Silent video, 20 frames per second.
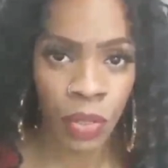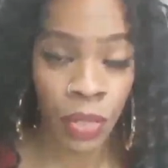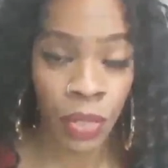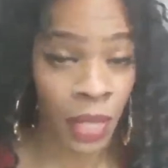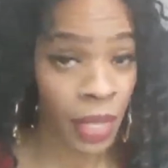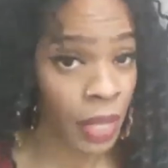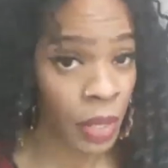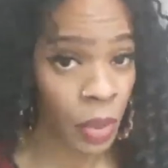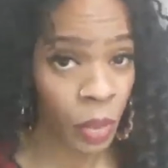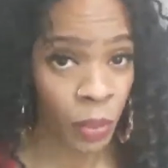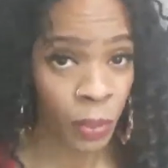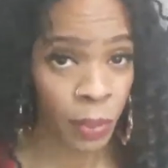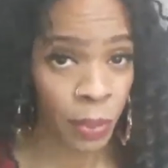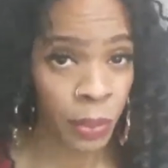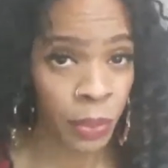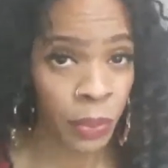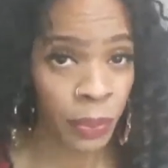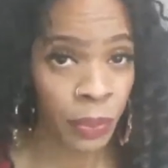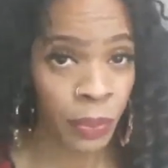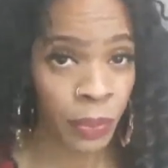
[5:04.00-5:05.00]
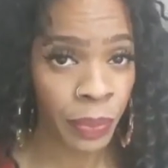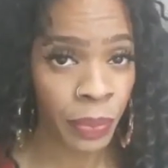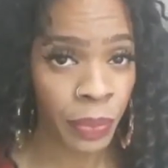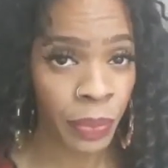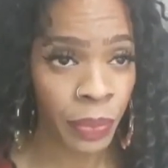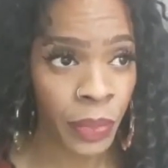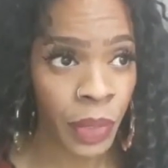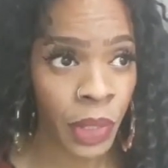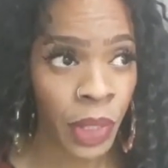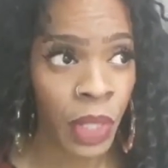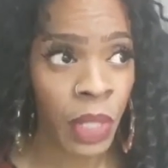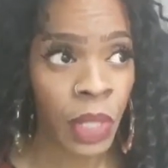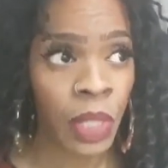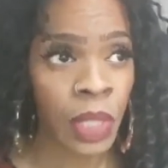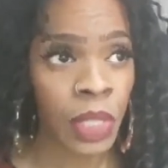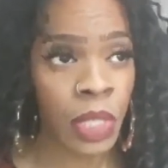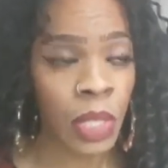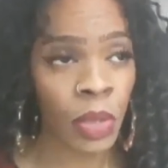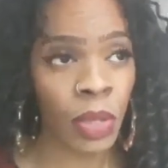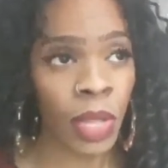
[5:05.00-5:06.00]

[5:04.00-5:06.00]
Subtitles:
the help. So,